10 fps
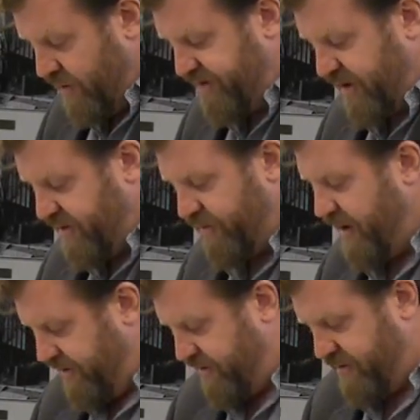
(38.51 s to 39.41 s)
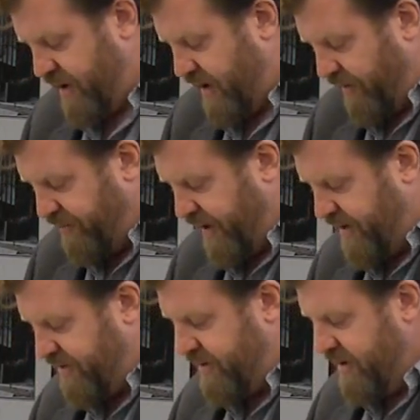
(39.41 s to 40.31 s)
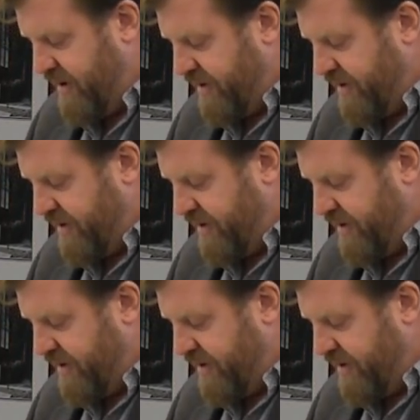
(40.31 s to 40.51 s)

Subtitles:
which, as he writes in another place,